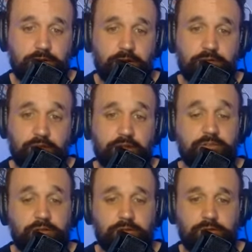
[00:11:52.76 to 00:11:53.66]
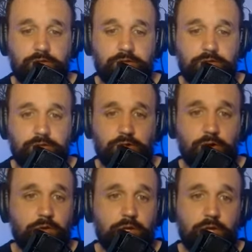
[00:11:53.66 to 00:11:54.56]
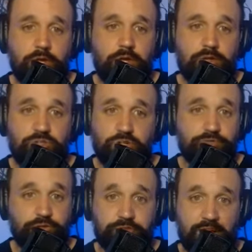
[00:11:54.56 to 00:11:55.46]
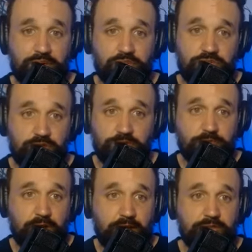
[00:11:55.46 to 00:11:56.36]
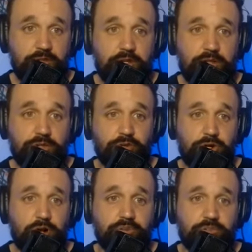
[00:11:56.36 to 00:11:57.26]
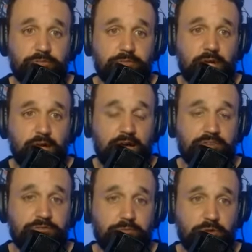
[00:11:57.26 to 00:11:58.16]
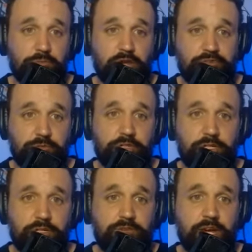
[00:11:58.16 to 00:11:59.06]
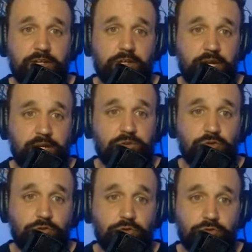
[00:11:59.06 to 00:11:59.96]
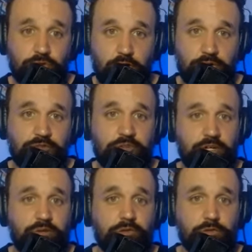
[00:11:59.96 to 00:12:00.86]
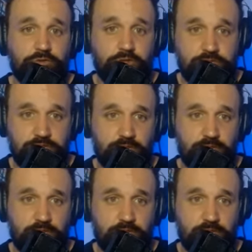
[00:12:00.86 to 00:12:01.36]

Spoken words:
Tennessee. So just for that sheer fact, Derek Carr is going to have more possibility of getting you those yards, getting you those touchdown